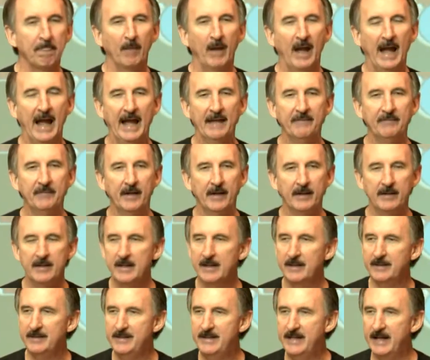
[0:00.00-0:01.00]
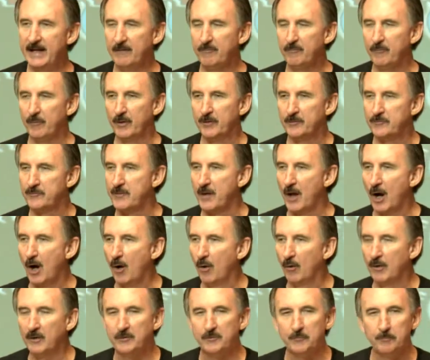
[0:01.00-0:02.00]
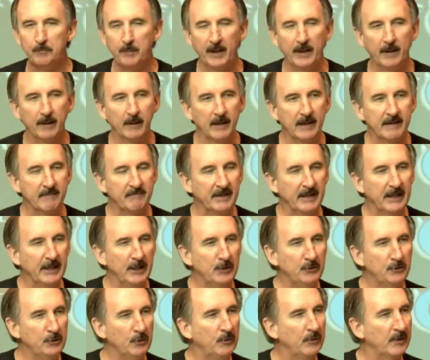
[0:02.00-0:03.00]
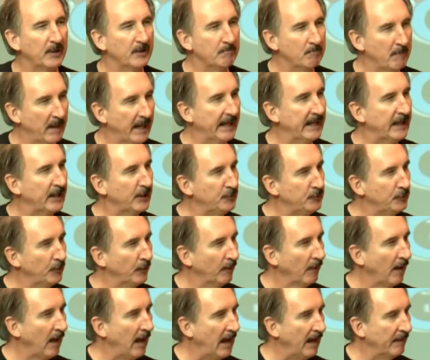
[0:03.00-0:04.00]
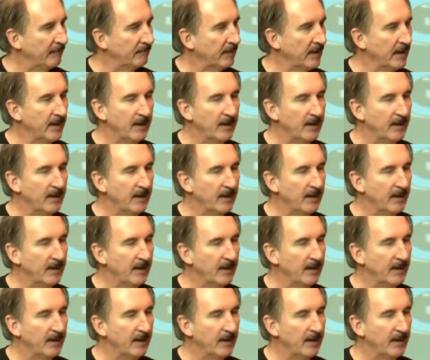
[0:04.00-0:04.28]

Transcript: and the difference the Holy Spirit living in you can make in your life.